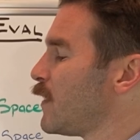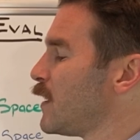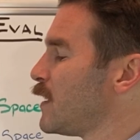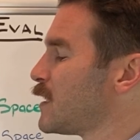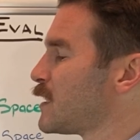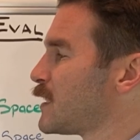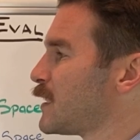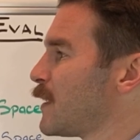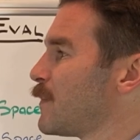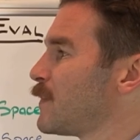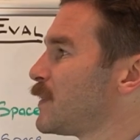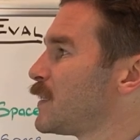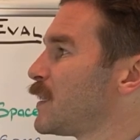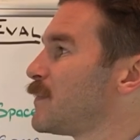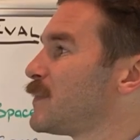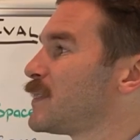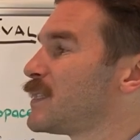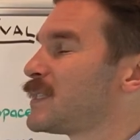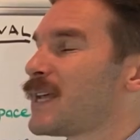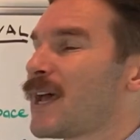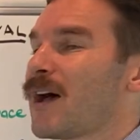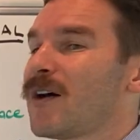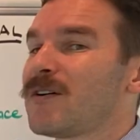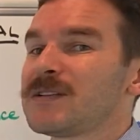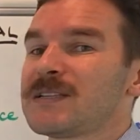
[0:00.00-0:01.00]
these symptoms
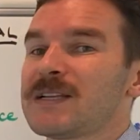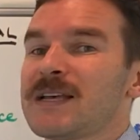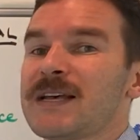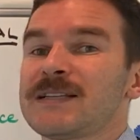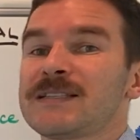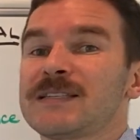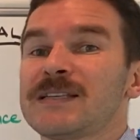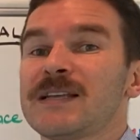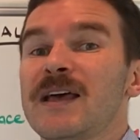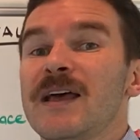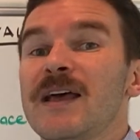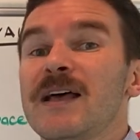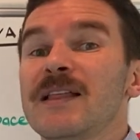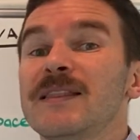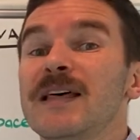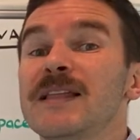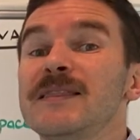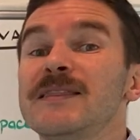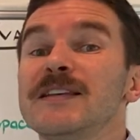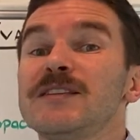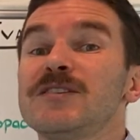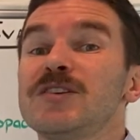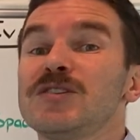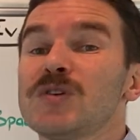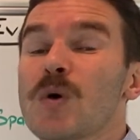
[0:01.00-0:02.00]
tells us
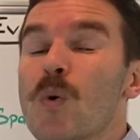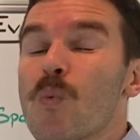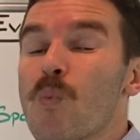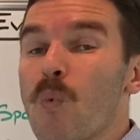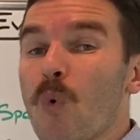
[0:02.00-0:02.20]
that this is a